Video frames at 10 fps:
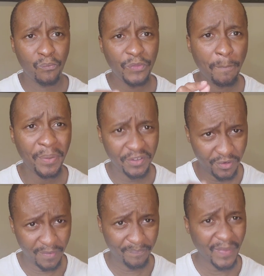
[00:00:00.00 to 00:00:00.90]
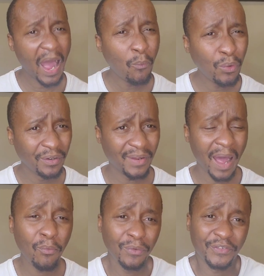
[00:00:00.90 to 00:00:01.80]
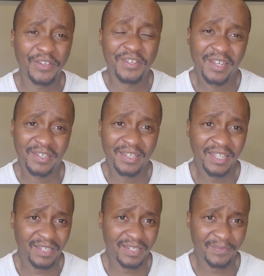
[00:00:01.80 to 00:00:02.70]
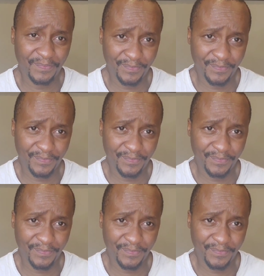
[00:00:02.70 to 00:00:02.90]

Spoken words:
the picture, I will suggest this.